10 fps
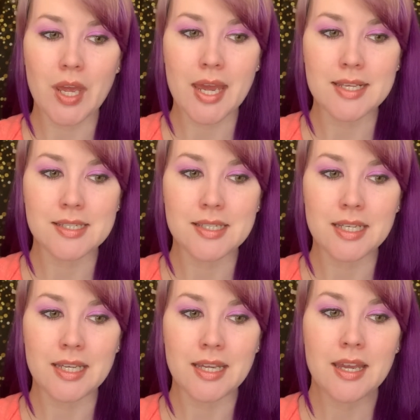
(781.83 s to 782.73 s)
as
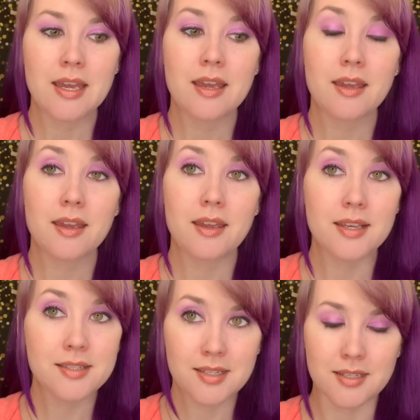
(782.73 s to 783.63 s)
the xxoo